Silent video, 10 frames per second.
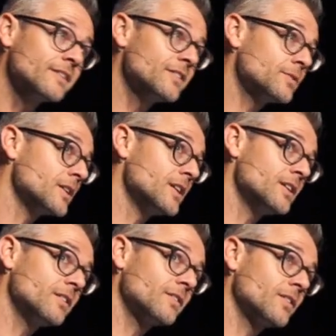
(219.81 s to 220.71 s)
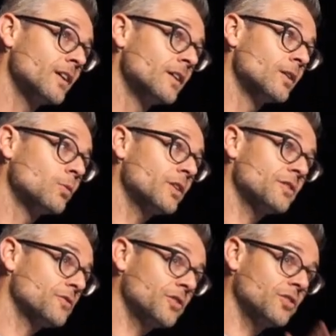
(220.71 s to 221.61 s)
He's one of
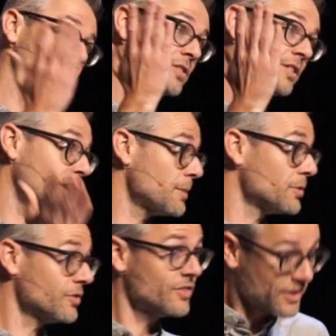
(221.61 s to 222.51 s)
the first disciples.